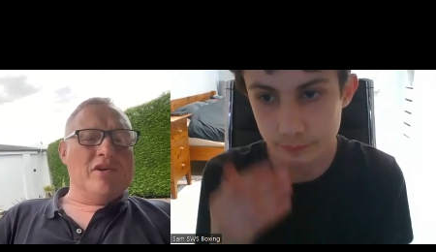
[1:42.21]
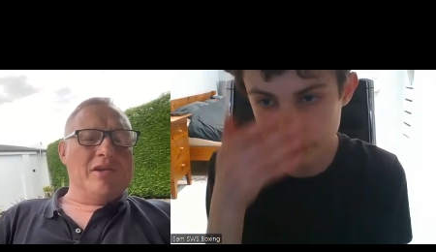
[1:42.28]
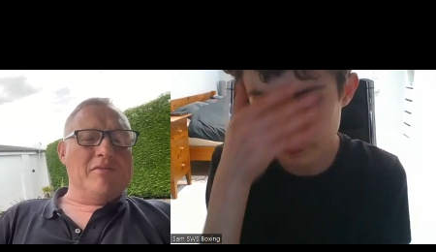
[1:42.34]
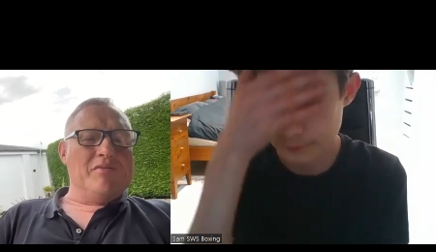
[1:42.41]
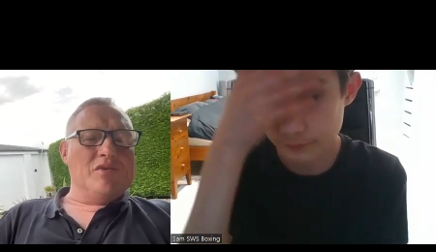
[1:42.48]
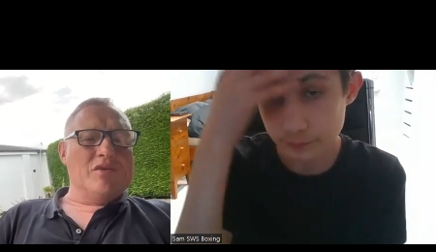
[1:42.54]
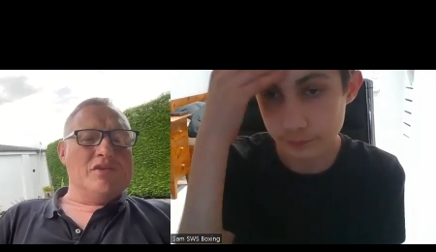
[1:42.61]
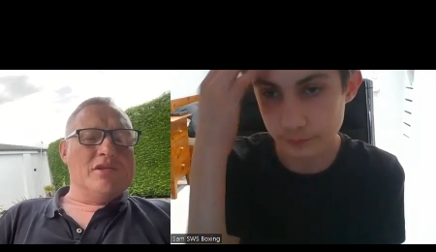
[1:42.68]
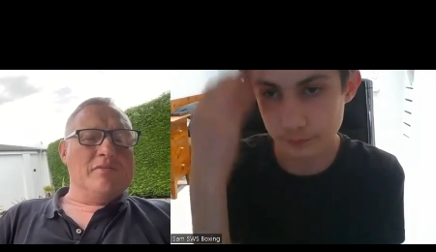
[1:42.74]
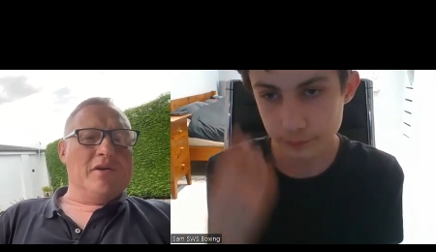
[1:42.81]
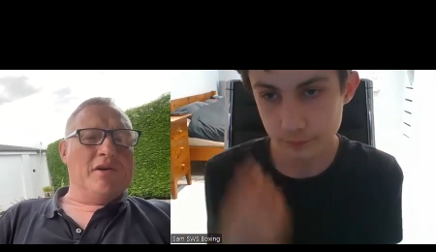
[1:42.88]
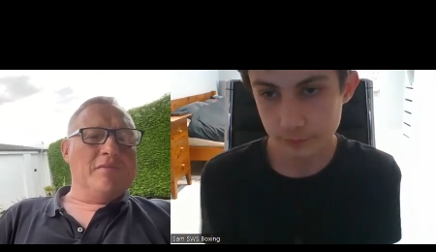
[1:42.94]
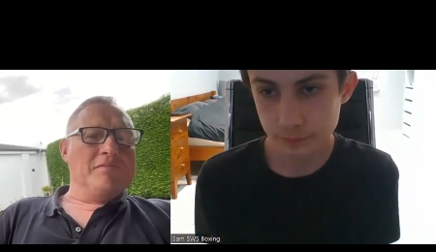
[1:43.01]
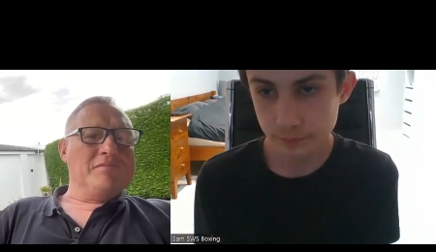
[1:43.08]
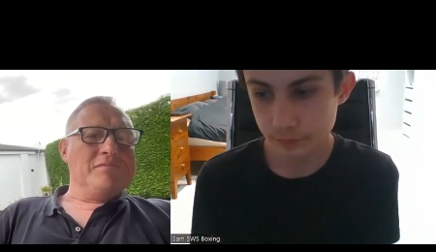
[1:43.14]
Speaker 1: really brought
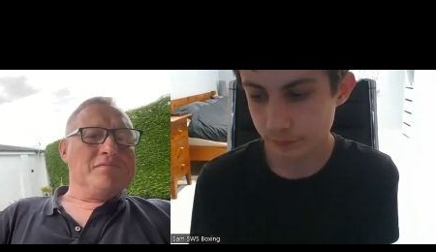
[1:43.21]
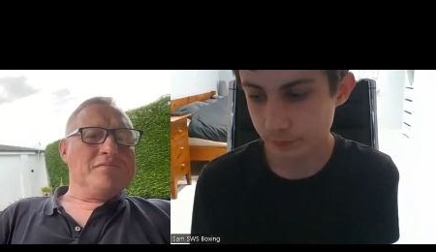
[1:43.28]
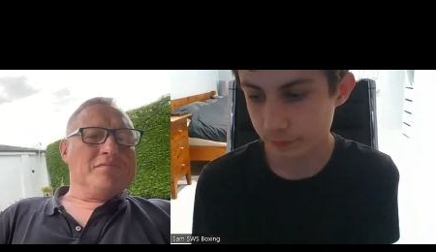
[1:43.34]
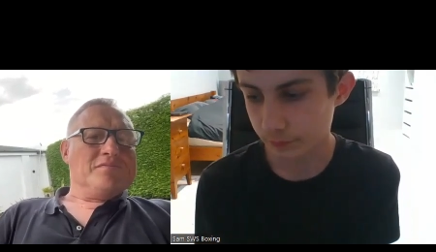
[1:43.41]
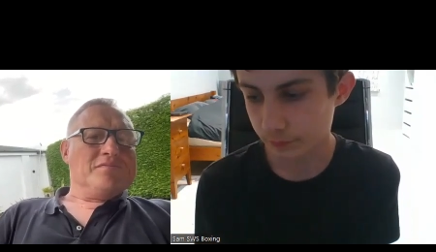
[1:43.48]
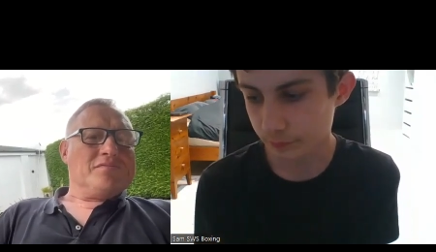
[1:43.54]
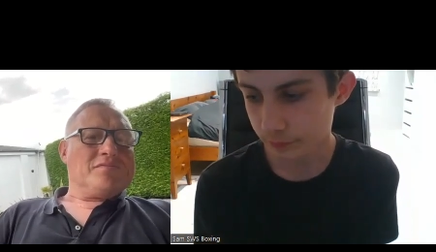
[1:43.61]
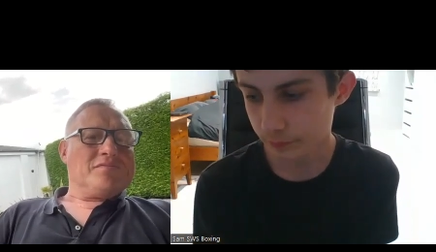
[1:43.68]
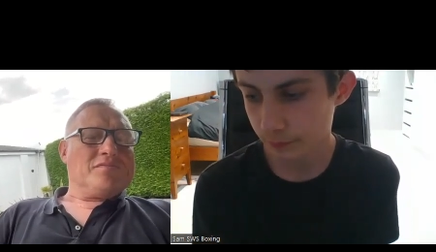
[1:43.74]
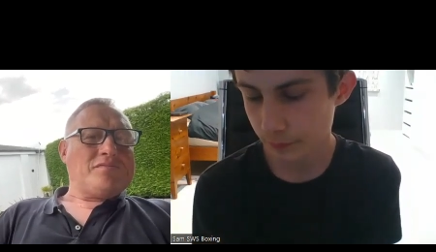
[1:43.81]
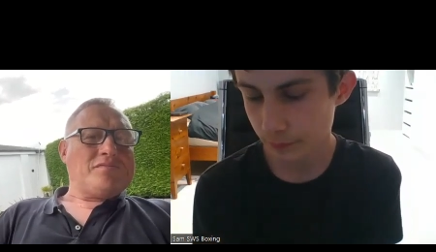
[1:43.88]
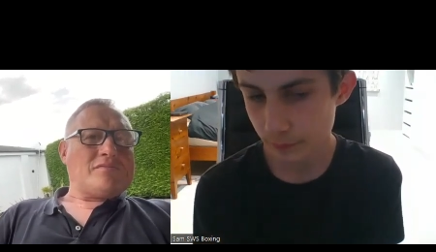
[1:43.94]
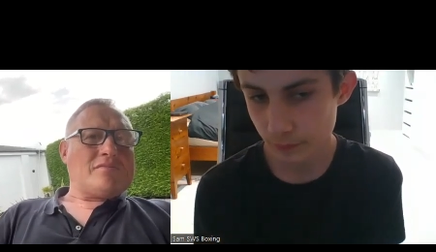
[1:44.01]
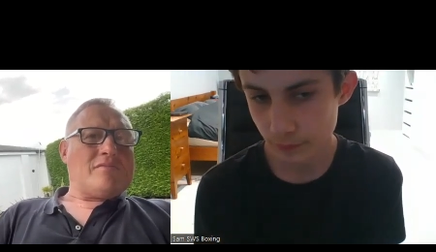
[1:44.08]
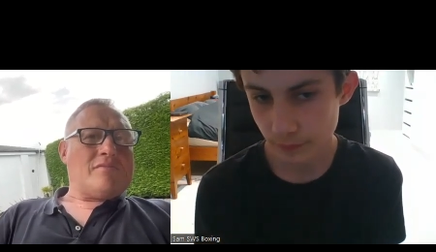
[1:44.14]
him on.
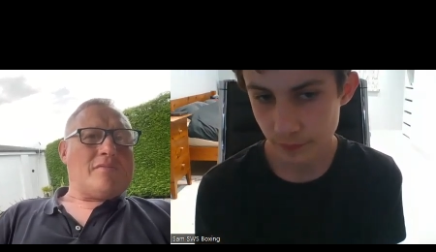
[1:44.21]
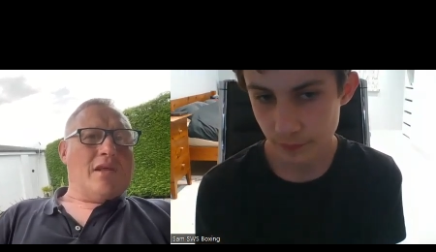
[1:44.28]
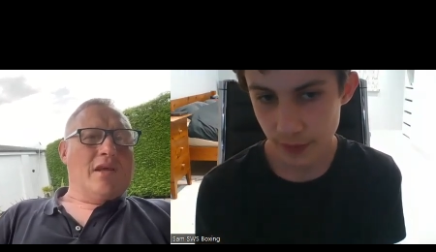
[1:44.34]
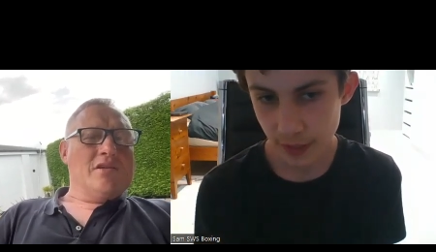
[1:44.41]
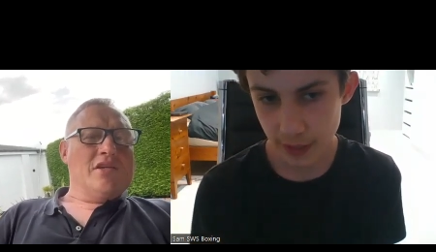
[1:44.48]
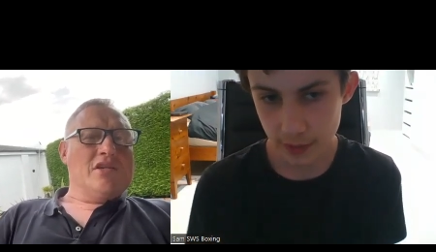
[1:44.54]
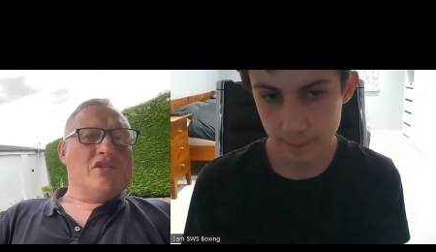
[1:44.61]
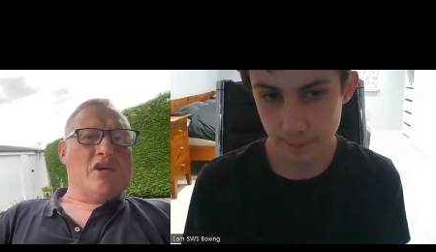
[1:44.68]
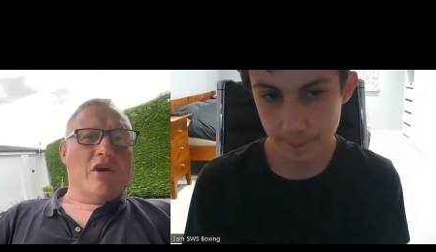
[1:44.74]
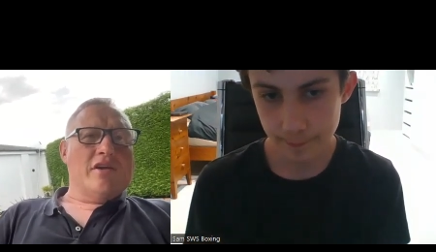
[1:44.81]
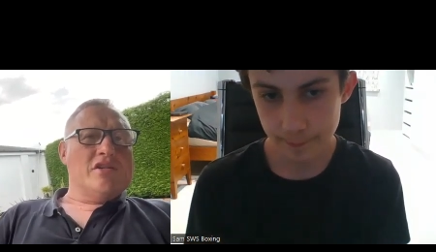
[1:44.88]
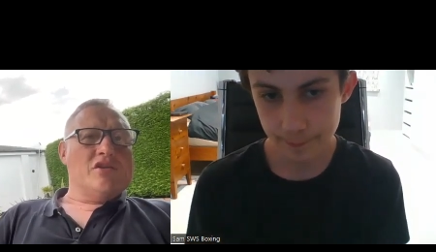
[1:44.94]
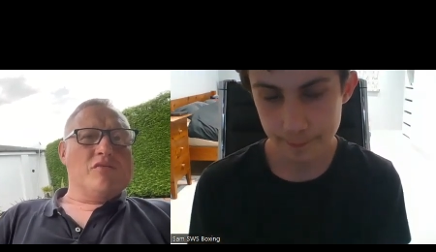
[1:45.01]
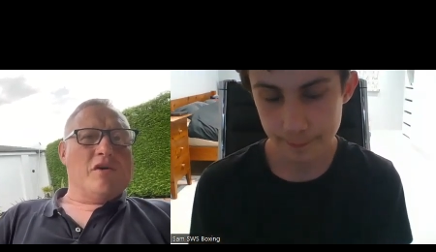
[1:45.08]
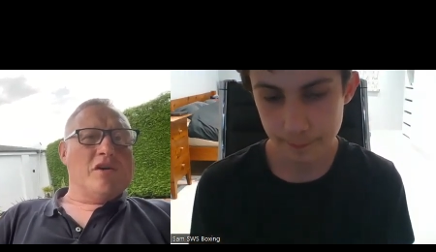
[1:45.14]
It's
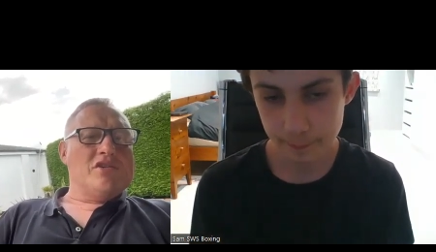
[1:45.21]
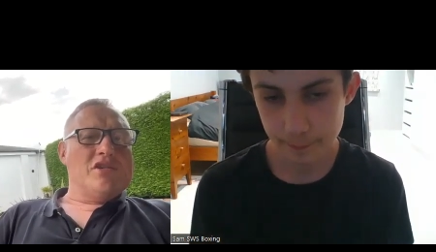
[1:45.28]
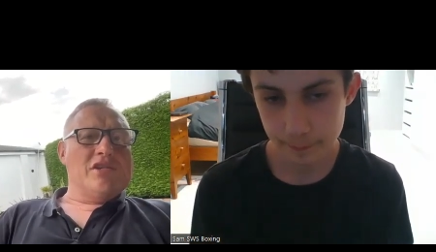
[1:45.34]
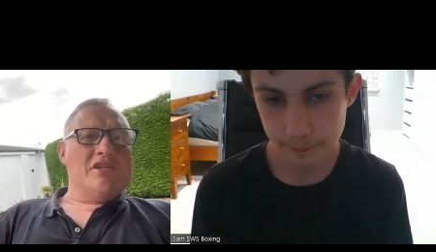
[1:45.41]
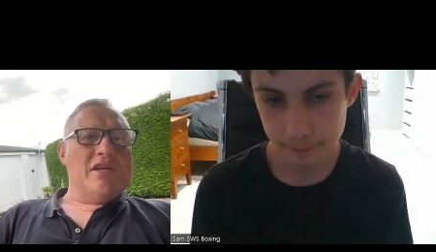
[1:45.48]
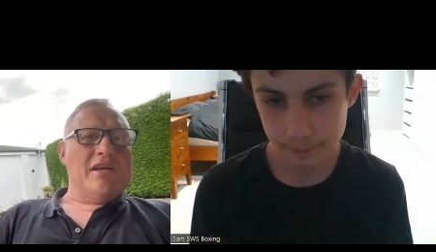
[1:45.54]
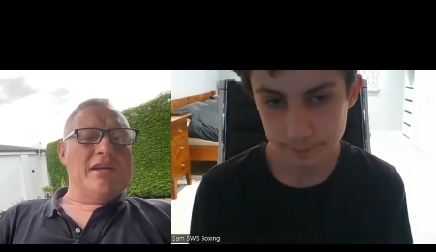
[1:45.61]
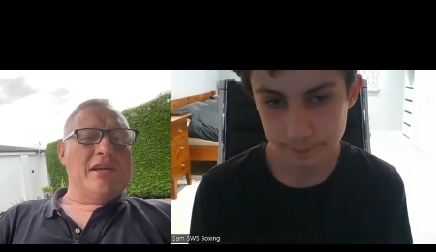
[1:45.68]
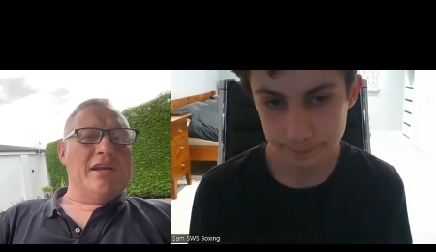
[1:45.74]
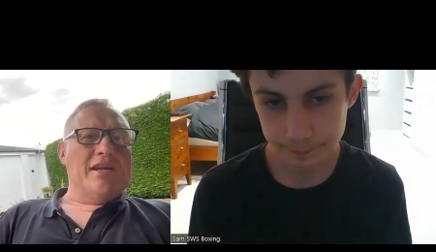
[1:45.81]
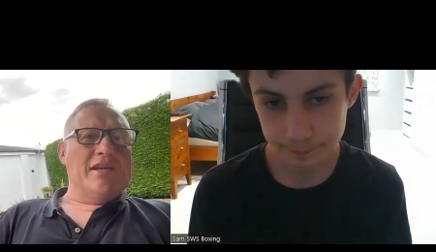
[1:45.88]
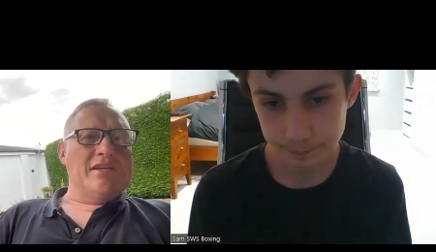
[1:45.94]
exciting to watch. He's and, he, and